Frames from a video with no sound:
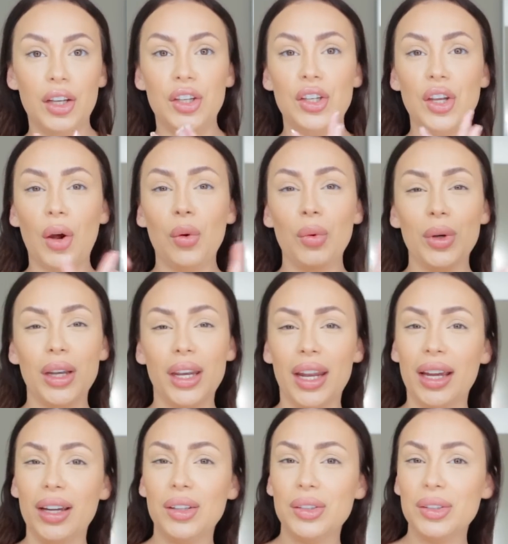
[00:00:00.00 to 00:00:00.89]
no
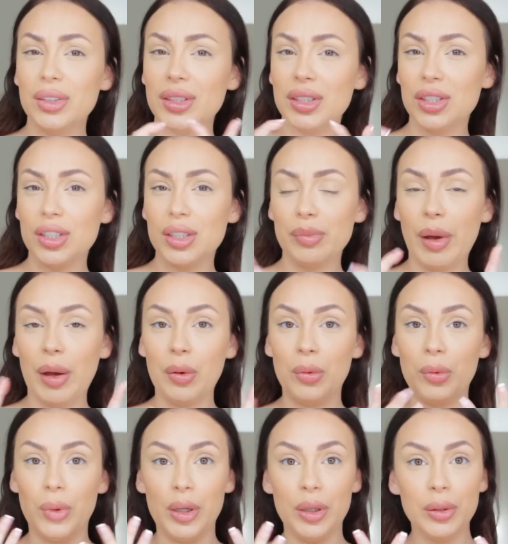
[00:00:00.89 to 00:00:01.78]
nails, just my
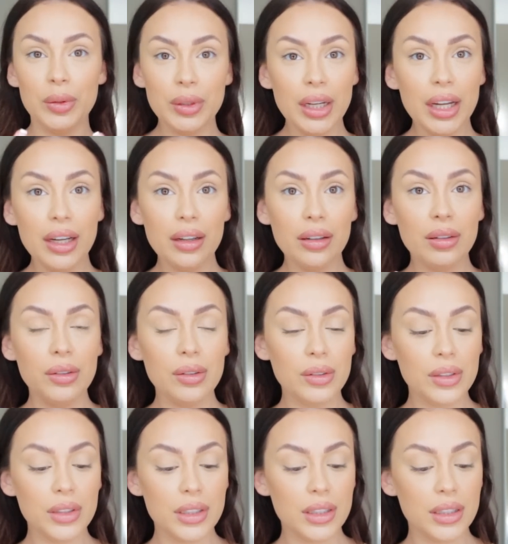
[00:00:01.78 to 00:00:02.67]
real
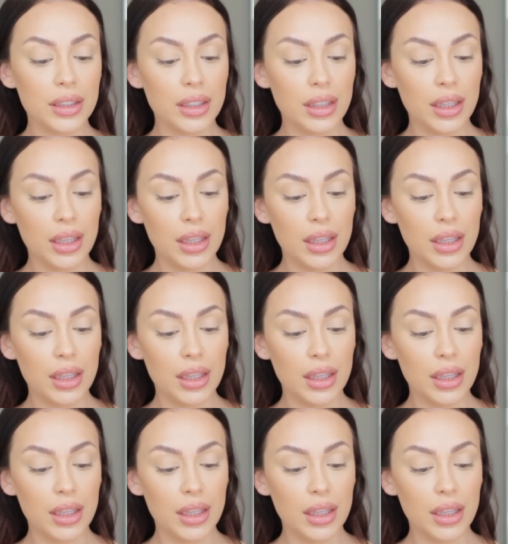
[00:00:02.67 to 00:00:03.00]
nails.